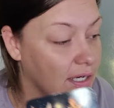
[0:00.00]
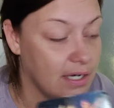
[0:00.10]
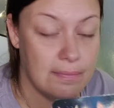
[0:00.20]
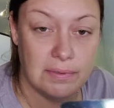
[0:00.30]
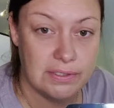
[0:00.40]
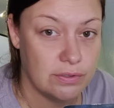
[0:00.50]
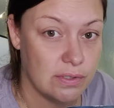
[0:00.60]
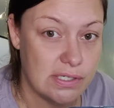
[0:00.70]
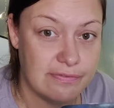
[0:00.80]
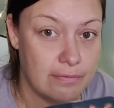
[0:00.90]
a couple of
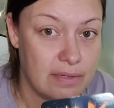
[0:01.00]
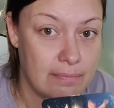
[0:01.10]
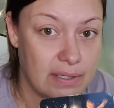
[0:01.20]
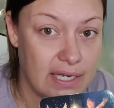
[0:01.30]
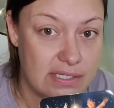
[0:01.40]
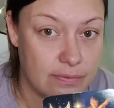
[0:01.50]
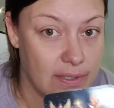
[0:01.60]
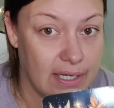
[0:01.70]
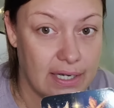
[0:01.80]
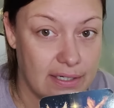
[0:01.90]
doors for me, but guess
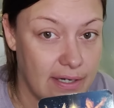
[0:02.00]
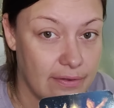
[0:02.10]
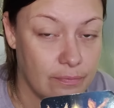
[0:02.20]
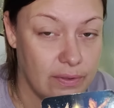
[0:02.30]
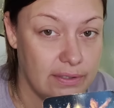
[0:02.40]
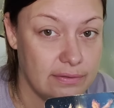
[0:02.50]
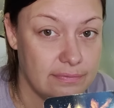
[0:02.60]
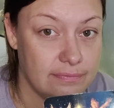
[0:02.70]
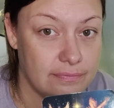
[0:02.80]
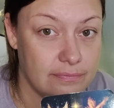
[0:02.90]
what? I got another one.
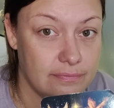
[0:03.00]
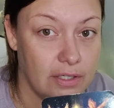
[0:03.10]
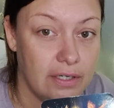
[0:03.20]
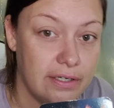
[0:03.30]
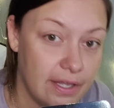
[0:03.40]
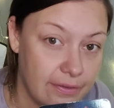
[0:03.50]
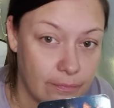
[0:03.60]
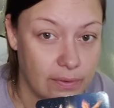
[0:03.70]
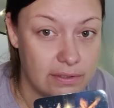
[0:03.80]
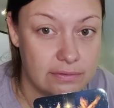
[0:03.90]
Another
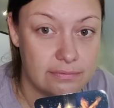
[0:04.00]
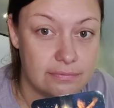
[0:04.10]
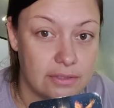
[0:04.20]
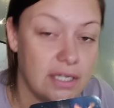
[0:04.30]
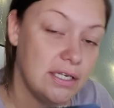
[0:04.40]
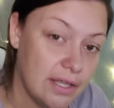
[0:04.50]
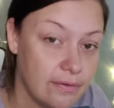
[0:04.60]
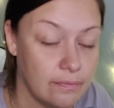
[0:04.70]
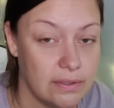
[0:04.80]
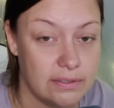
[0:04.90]
one.
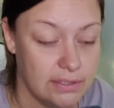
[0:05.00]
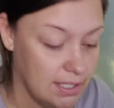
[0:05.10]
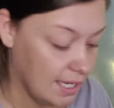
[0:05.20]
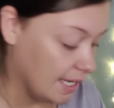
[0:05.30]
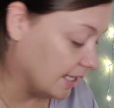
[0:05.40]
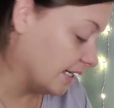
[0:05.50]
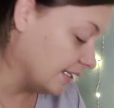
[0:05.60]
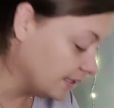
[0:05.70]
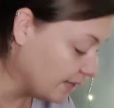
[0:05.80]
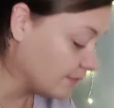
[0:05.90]
Another one. And I
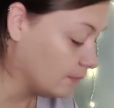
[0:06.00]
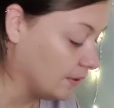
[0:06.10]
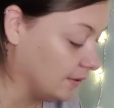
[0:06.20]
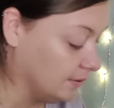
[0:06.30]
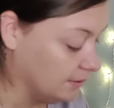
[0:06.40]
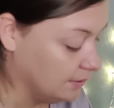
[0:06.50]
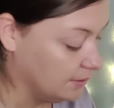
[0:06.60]
got another one.